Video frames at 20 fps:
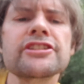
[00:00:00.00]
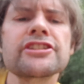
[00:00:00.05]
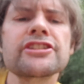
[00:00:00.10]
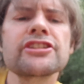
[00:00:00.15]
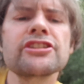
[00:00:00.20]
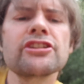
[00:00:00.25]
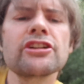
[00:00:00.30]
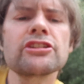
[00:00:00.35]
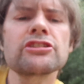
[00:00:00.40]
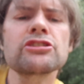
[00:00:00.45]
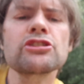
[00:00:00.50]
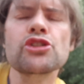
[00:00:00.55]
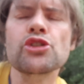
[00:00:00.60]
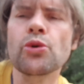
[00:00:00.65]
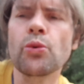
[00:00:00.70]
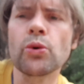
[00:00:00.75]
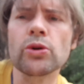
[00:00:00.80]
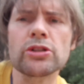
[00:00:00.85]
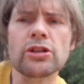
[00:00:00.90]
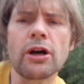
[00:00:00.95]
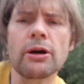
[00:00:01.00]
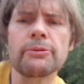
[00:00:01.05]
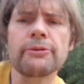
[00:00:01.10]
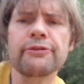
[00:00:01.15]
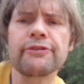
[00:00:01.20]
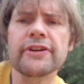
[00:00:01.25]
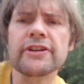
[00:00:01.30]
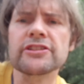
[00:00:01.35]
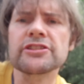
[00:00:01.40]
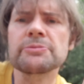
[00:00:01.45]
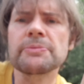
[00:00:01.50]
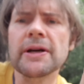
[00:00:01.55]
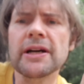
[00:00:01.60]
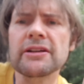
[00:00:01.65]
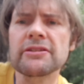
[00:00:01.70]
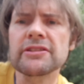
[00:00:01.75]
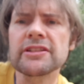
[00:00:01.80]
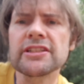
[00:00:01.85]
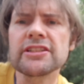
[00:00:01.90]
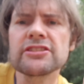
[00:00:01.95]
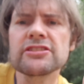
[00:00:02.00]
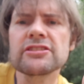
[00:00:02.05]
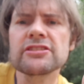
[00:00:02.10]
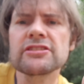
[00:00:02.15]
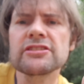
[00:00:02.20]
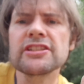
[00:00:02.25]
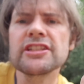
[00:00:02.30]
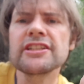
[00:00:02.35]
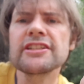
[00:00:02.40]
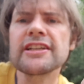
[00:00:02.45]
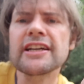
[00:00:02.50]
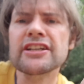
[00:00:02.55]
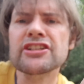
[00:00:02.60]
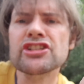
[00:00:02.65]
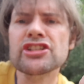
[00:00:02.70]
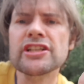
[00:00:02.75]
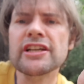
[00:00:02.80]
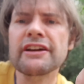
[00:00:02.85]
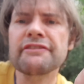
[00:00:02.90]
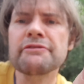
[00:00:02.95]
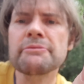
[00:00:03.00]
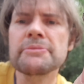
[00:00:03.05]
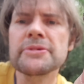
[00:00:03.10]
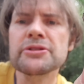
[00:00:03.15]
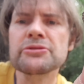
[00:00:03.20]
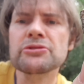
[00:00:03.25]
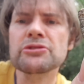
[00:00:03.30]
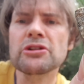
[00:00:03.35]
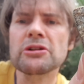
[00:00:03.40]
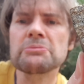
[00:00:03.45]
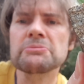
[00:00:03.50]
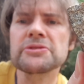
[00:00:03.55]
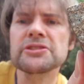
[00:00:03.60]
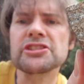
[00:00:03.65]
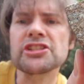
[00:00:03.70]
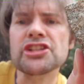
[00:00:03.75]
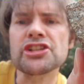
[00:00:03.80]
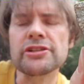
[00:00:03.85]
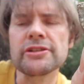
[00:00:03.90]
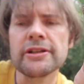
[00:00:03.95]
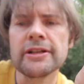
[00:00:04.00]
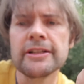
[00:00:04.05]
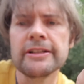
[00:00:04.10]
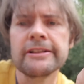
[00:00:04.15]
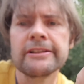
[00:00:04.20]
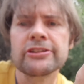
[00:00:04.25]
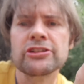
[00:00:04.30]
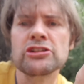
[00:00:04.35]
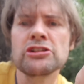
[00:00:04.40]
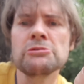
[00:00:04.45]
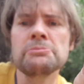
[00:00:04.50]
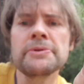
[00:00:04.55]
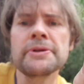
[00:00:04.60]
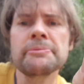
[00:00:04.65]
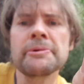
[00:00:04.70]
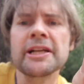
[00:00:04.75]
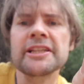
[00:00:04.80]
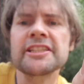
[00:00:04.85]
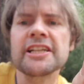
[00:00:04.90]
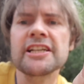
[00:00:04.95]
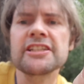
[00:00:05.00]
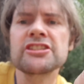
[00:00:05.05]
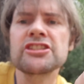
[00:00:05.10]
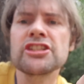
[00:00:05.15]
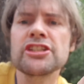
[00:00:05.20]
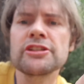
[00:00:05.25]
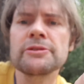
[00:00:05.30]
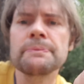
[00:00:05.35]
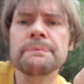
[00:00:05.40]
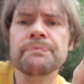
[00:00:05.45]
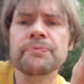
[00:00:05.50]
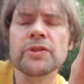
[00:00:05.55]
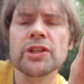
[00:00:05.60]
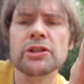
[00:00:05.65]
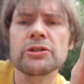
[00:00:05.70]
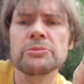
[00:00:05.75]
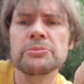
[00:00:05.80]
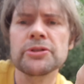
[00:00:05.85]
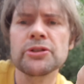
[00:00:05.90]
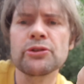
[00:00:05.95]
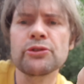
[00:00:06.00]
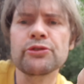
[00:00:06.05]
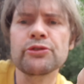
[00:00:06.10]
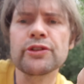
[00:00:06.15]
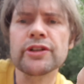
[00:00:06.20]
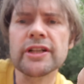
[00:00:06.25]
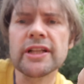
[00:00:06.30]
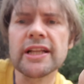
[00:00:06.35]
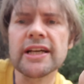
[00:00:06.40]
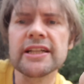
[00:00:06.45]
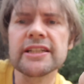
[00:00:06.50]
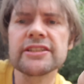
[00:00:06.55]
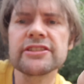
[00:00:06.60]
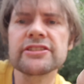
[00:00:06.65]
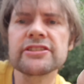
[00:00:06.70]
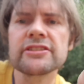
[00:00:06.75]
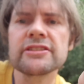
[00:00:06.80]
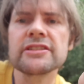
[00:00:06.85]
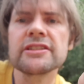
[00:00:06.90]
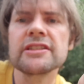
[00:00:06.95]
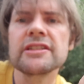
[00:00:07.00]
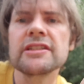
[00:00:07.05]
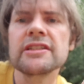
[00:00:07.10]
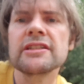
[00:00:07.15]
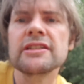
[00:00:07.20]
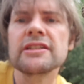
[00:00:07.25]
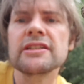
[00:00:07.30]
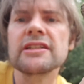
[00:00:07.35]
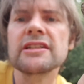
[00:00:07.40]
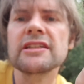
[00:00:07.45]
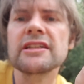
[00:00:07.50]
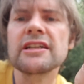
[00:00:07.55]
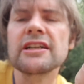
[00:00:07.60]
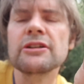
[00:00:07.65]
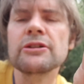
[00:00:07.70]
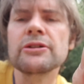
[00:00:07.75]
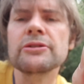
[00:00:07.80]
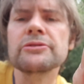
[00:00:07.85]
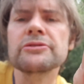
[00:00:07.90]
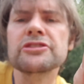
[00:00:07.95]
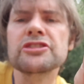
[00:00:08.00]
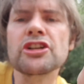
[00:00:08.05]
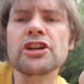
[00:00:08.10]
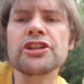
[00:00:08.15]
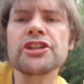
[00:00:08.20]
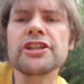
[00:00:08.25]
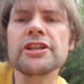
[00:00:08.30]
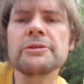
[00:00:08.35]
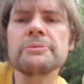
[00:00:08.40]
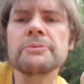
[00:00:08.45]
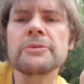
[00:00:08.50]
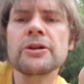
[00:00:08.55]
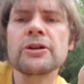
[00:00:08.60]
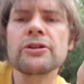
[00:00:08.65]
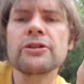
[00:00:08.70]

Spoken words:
not too sure what type of feldspar it is. Need to actually have a mineral composition. Could be potassium, could be orthoclase, sodium